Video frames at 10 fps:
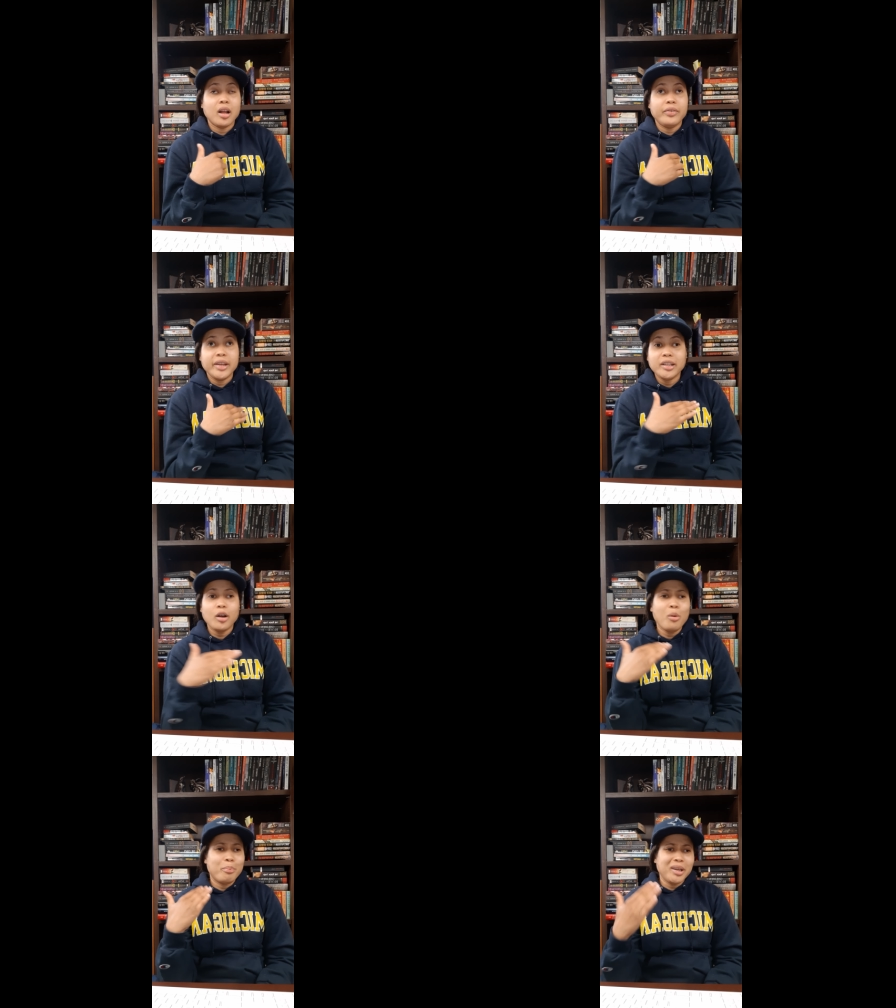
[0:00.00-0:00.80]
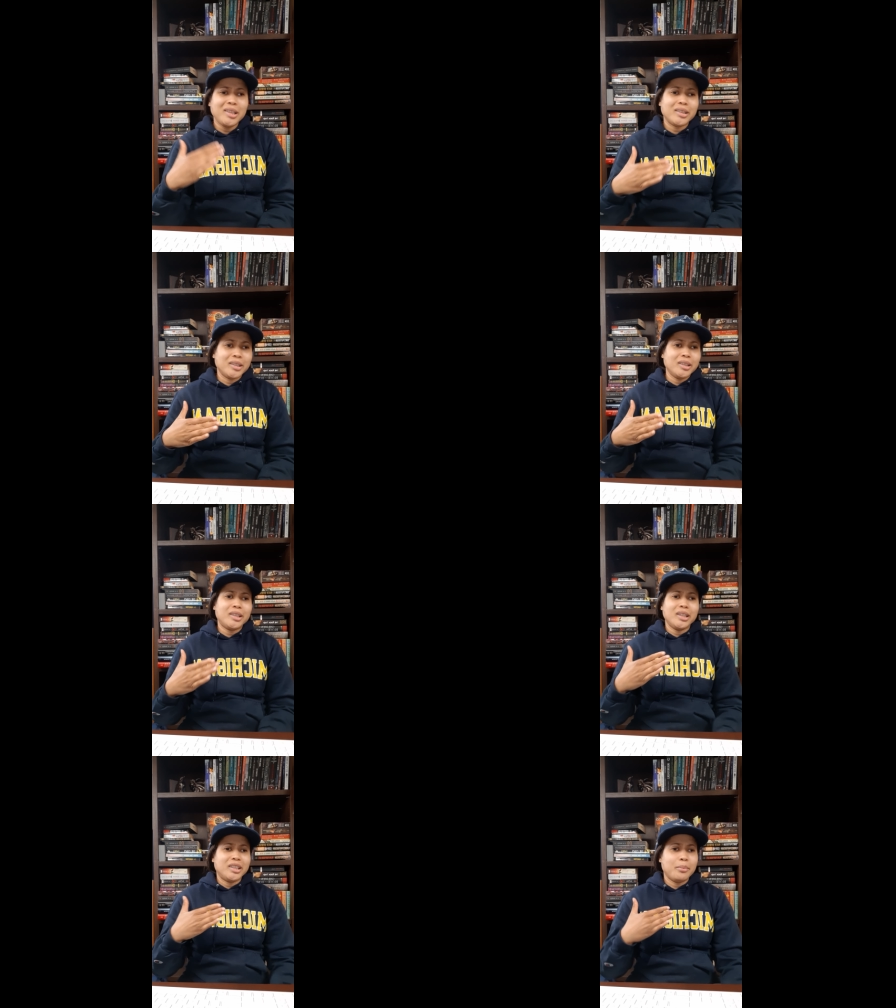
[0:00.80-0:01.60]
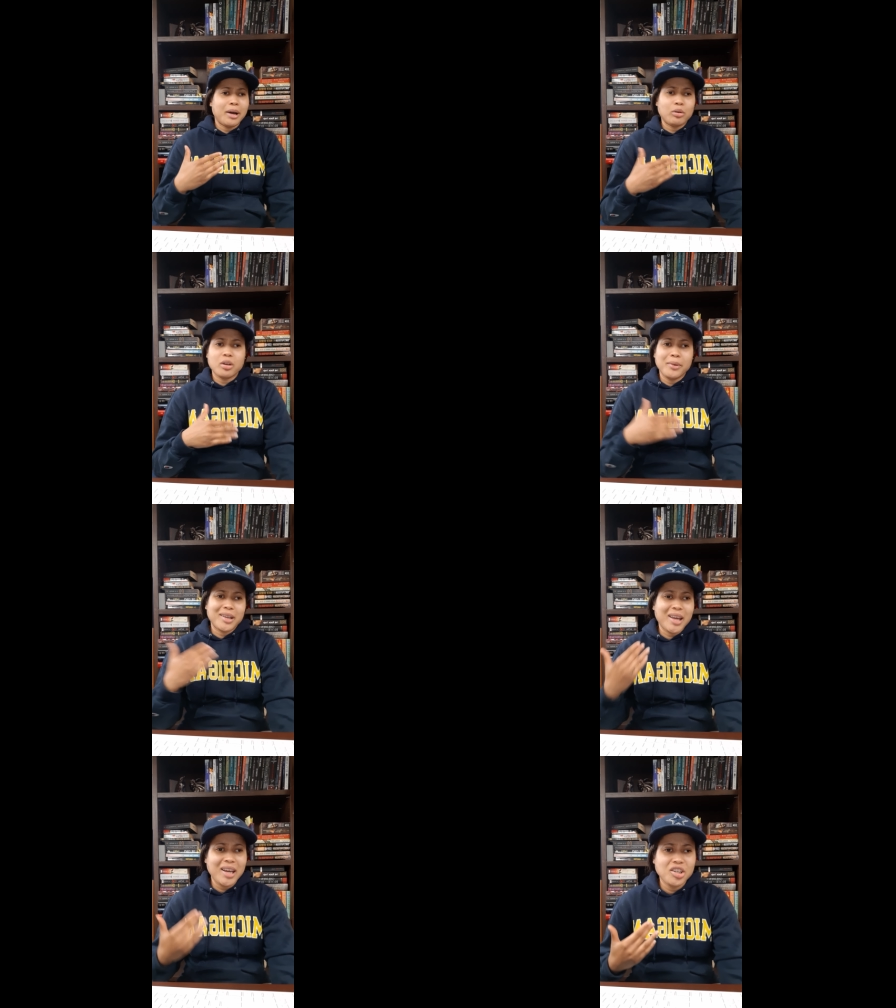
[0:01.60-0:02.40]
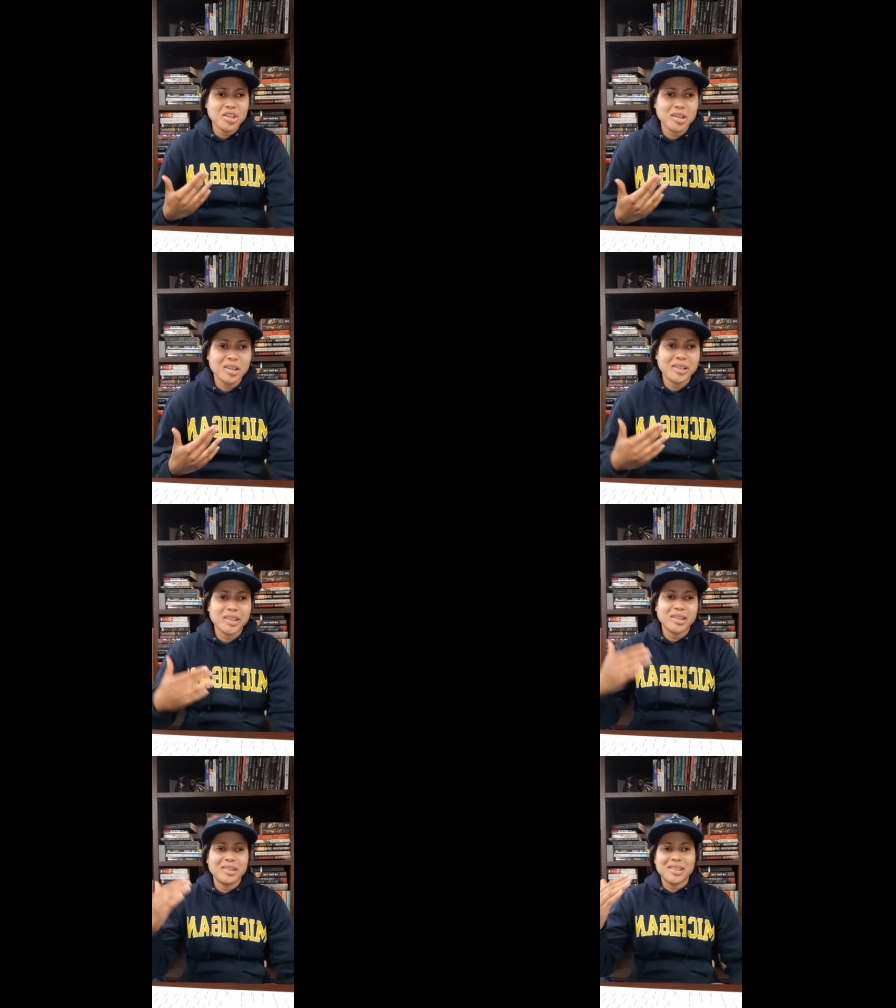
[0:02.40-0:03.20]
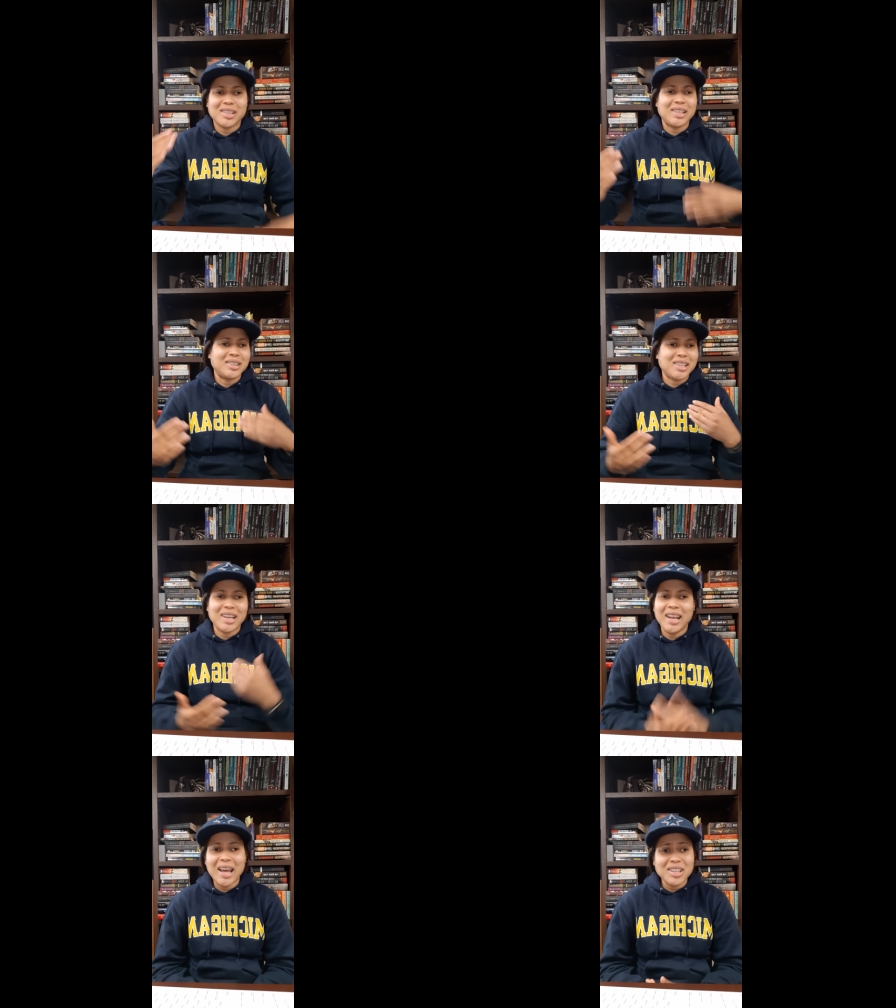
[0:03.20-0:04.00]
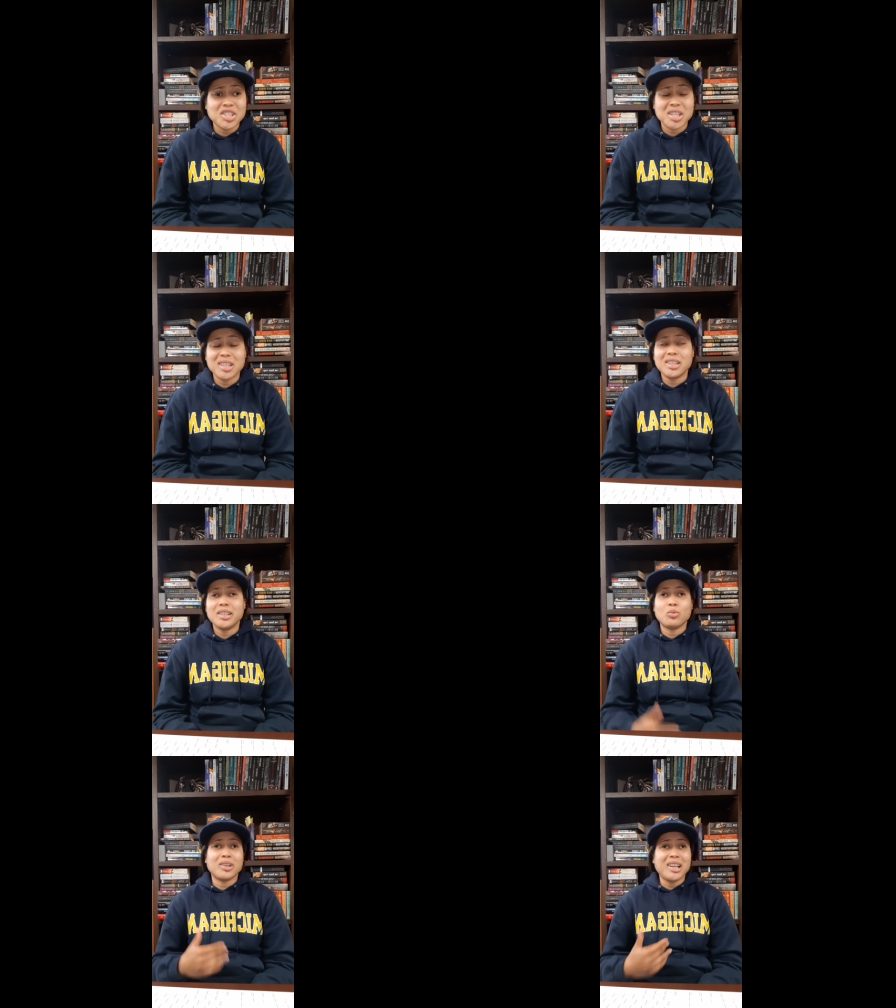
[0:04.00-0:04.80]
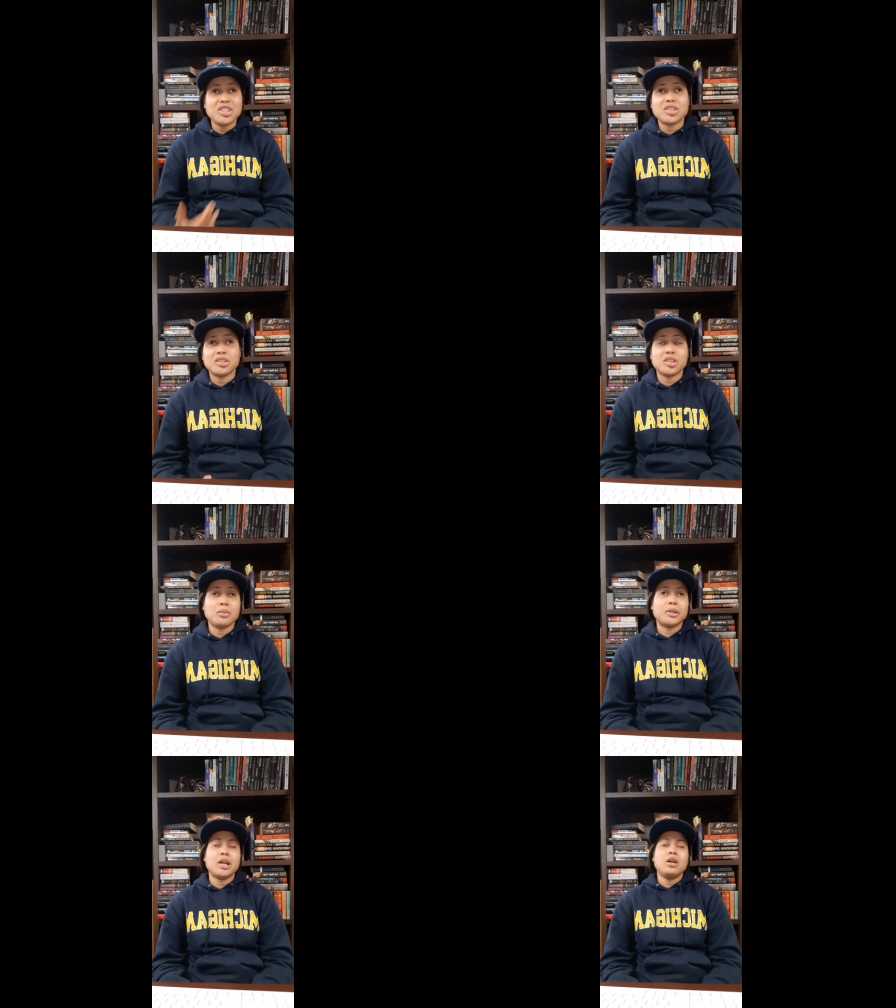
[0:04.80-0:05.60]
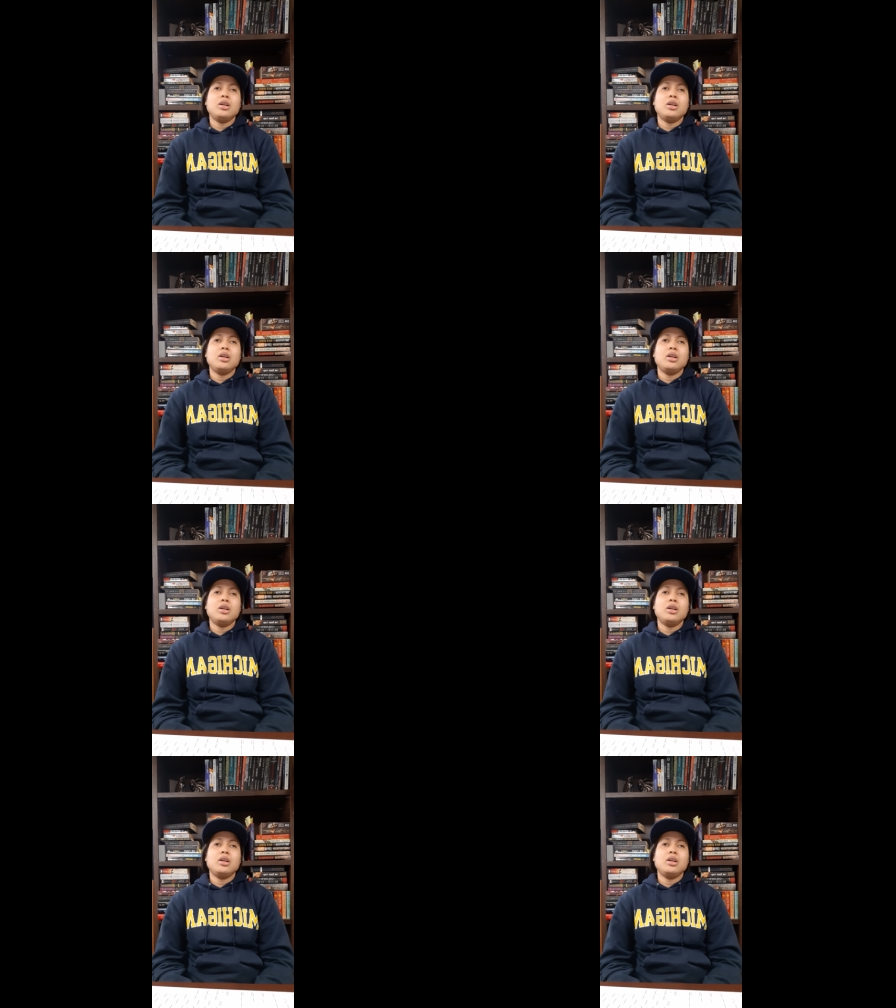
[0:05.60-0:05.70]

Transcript: This whole business is about communications, connections, relationships.